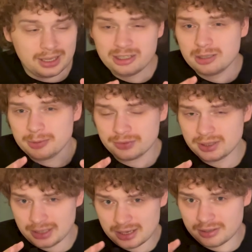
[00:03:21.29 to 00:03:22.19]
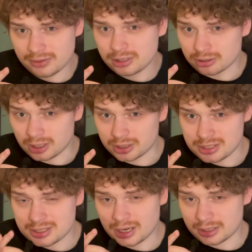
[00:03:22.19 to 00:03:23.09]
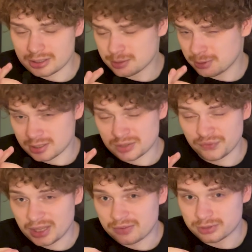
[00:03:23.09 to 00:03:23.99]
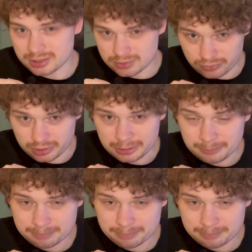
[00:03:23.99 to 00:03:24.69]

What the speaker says: It can be really anything your heart desires because flavor is free.